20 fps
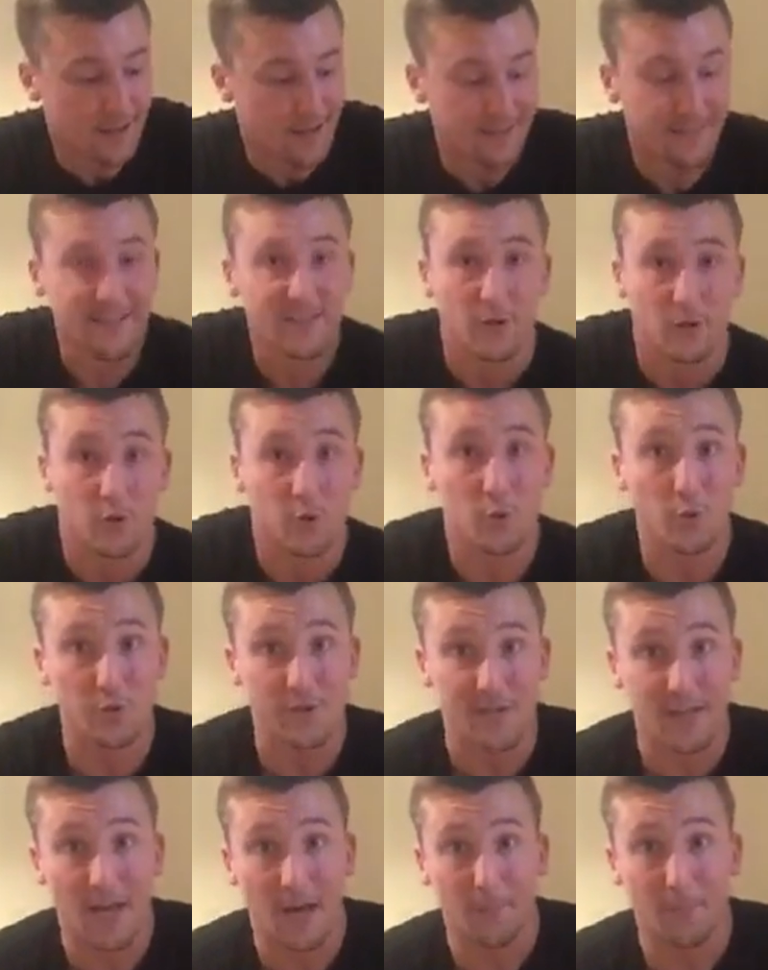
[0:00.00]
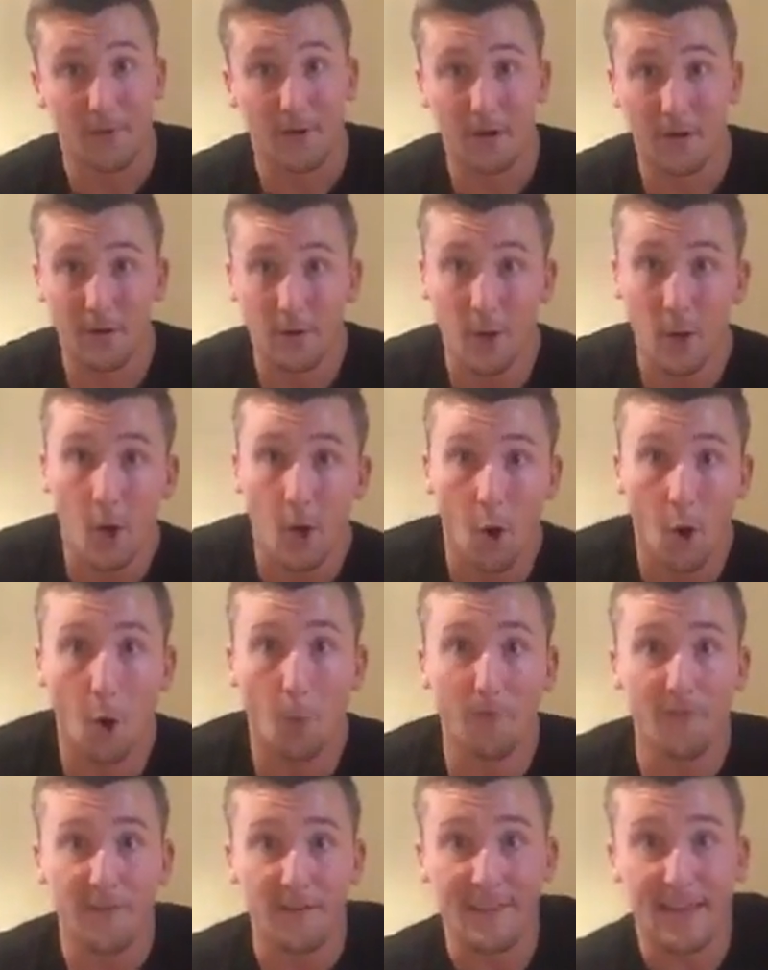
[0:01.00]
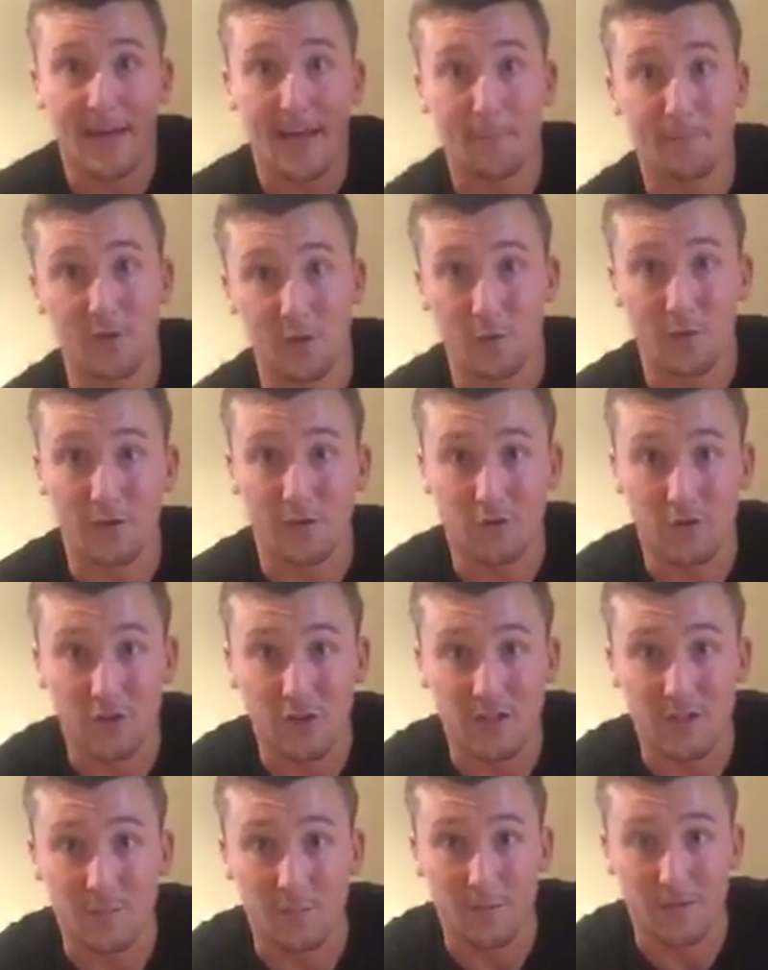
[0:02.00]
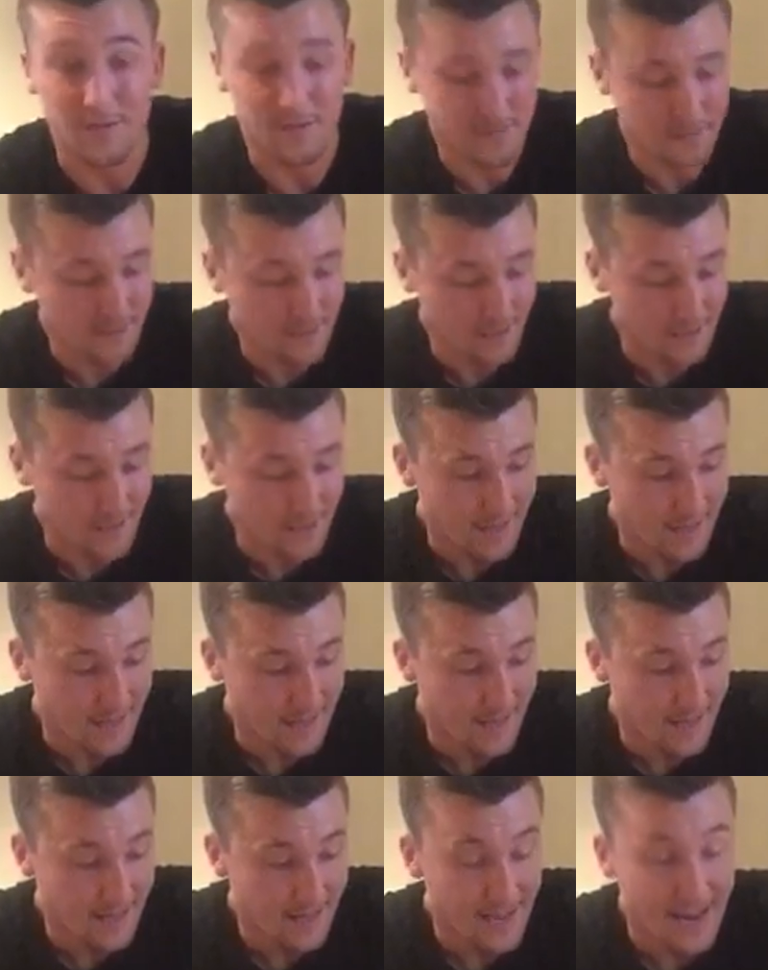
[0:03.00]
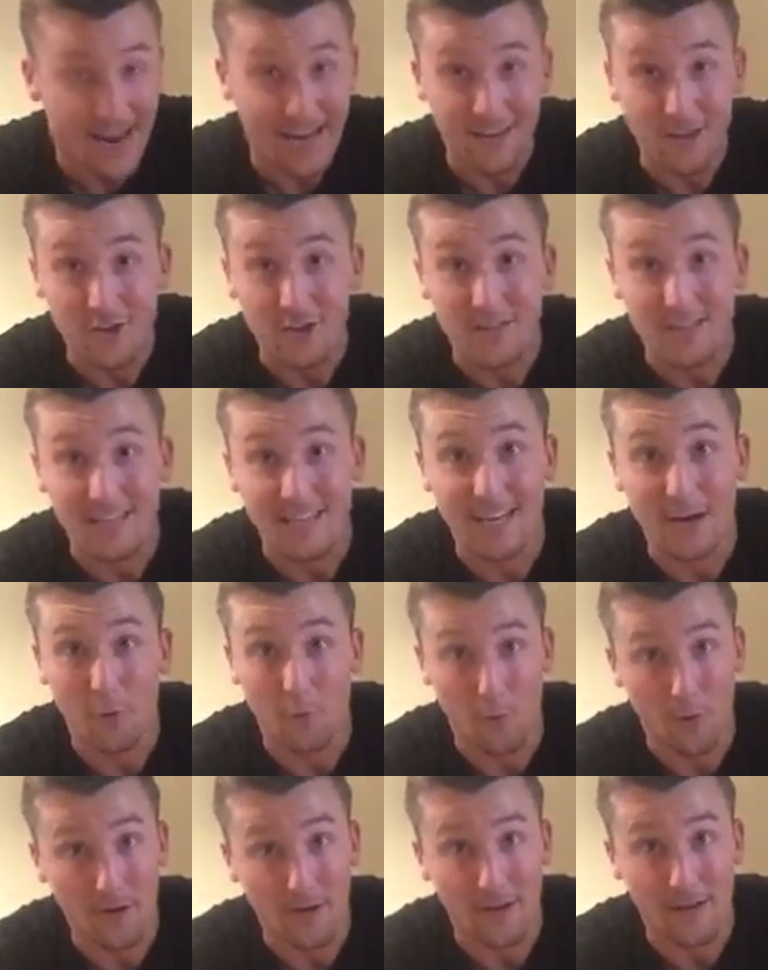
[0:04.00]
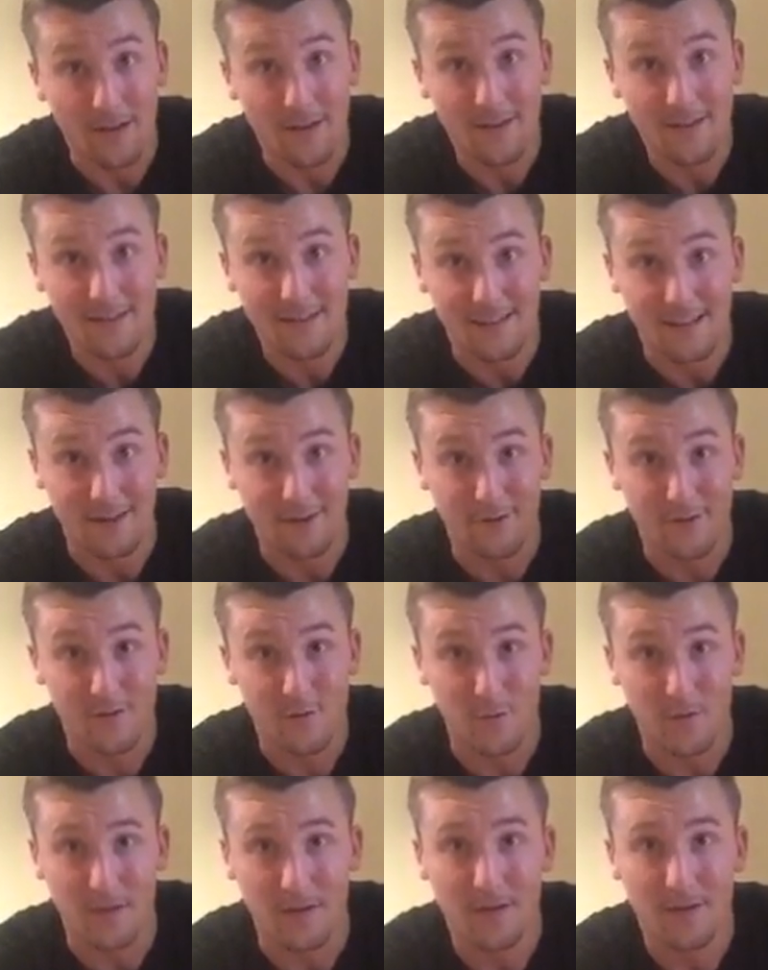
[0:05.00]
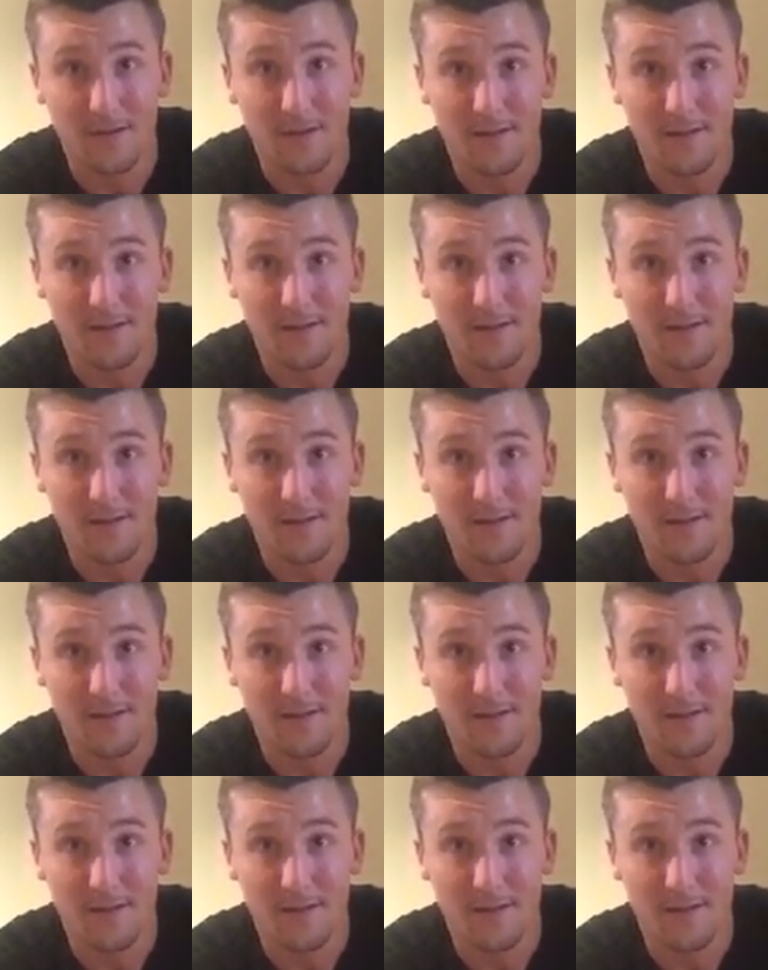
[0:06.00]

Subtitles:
These are tools to help you out. Hopefully that helps you with your shin splints, and you can get out running later this week.